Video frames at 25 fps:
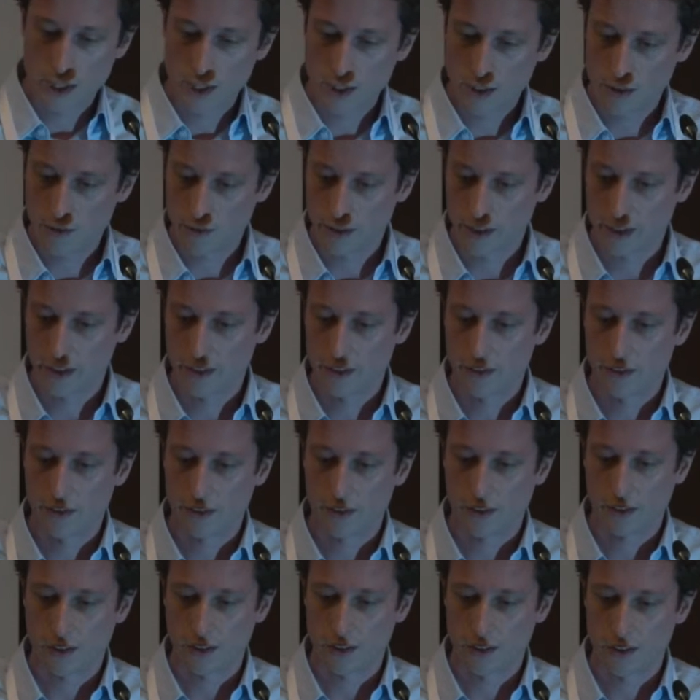now
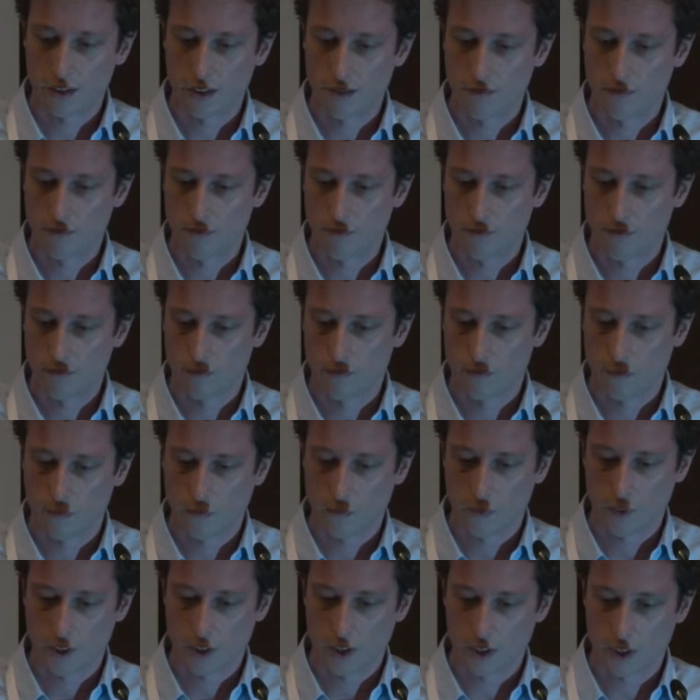is
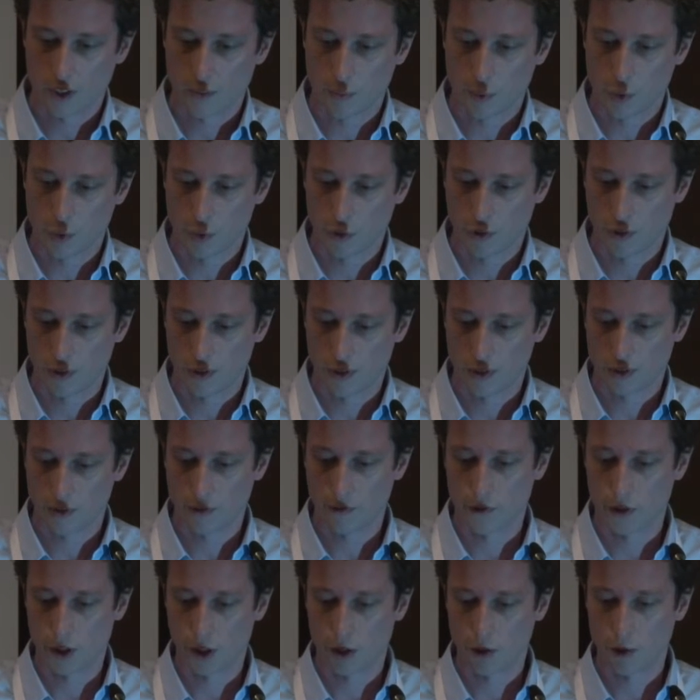a portion
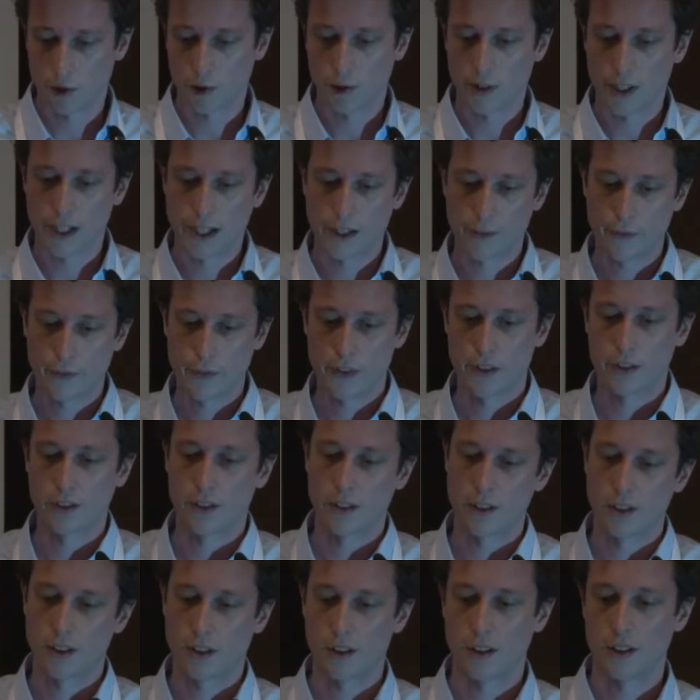of
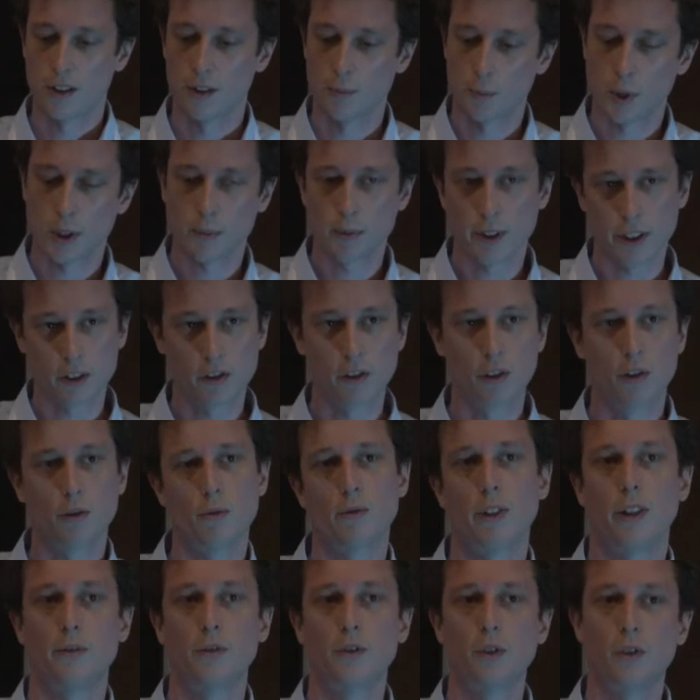Geocraft, the public
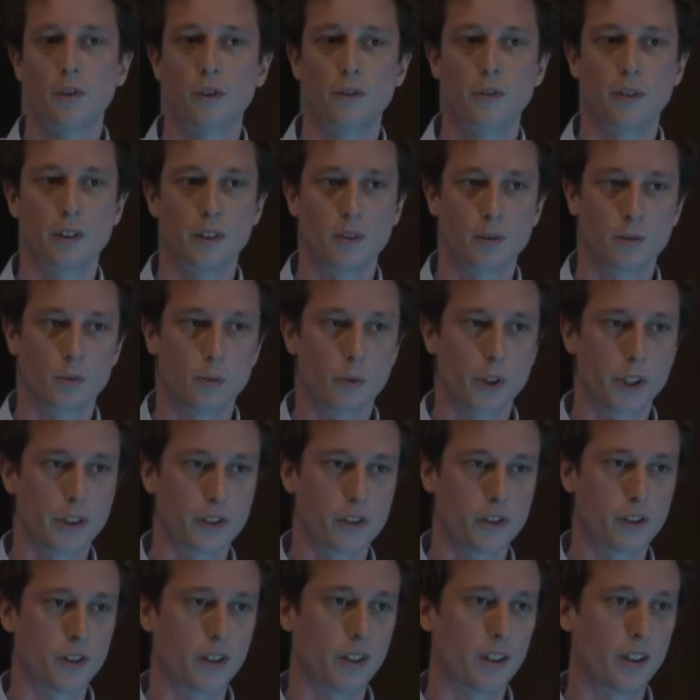Geocraft server,
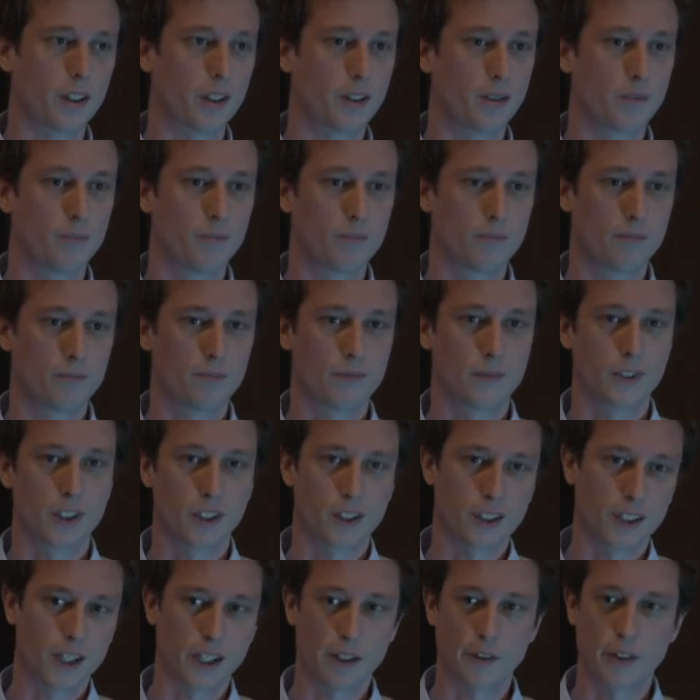which
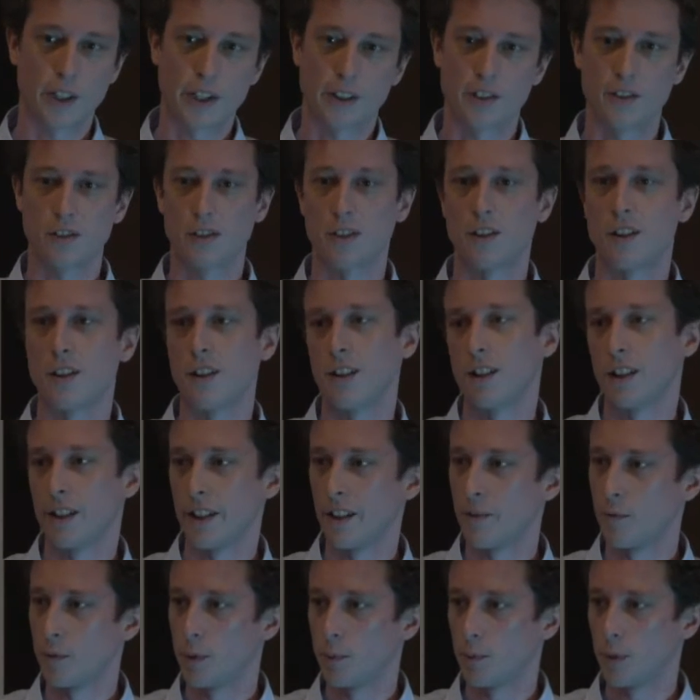a lot of kids in
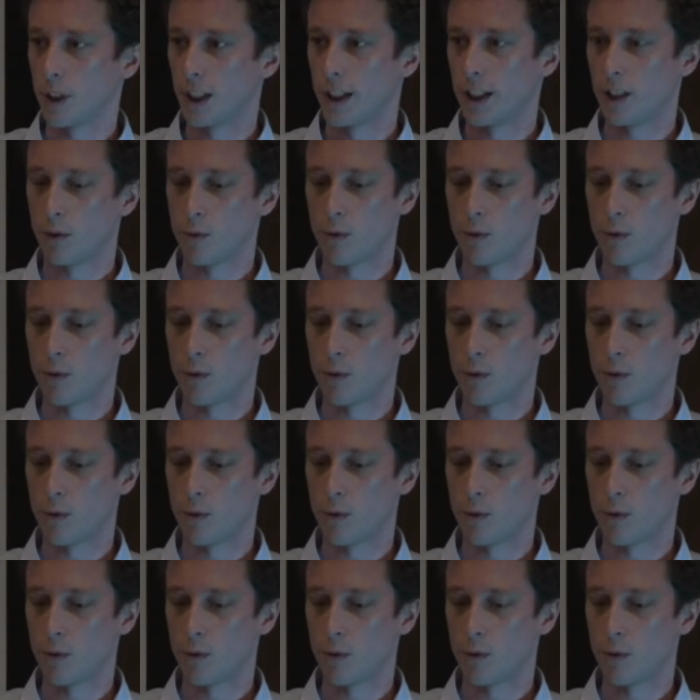Holland have been playing